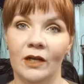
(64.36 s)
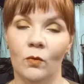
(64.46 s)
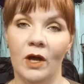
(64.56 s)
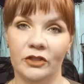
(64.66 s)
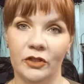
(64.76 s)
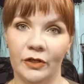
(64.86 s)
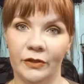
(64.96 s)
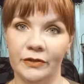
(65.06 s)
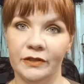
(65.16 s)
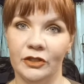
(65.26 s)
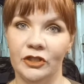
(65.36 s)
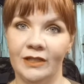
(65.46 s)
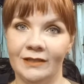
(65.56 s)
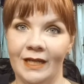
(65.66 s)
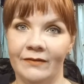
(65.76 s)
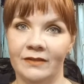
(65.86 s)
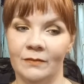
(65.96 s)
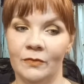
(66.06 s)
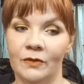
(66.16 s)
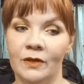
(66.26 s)
and watch hers, because she does have
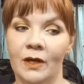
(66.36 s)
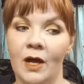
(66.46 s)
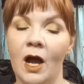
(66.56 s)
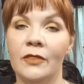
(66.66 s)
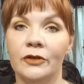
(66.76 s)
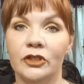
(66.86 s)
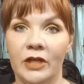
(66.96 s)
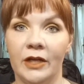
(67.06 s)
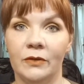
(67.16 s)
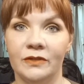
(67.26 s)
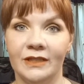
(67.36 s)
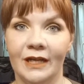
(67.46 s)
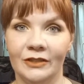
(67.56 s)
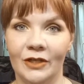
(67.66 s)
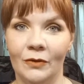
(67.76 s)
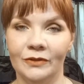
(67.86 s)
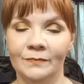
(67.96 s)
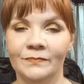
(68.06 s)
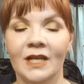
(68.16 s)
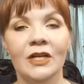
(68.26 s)
some other shadows that I don't.
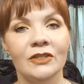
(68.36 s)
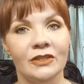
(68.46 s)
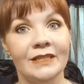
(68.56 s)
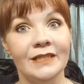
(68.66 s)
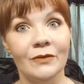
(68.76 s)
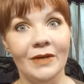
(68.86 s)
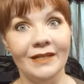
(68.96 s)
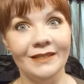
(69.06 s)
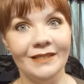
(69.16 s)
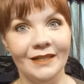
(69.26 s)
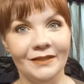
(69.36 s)
So let's get right into